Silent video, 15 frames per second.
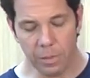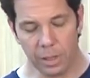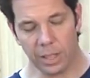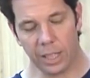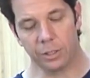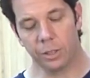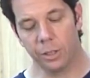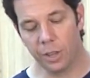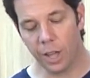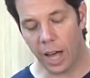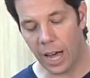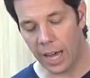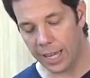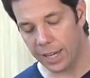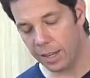like to the
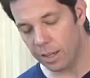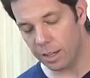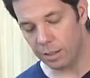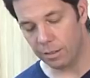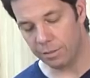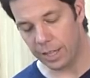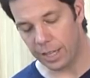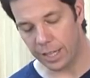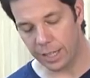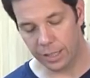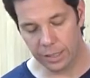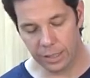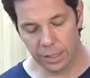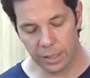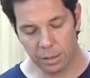height of a
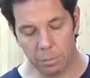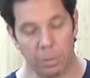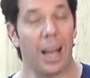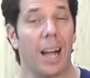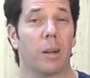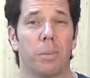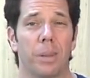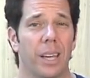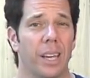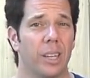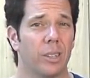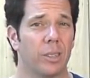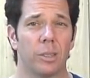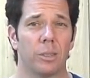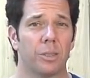block
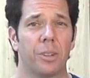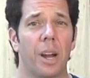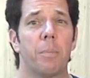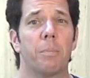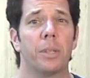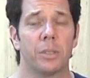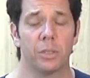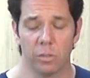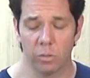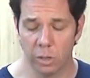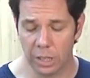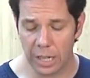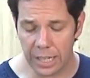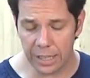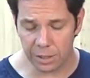plane or scrap piece of
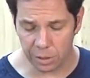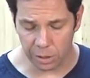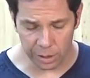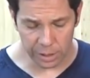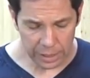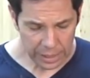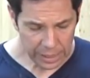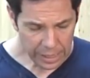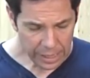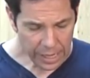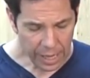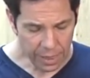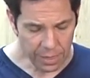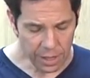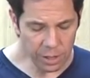wood, any sort.
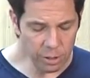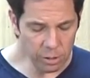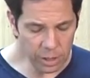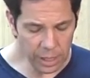And then you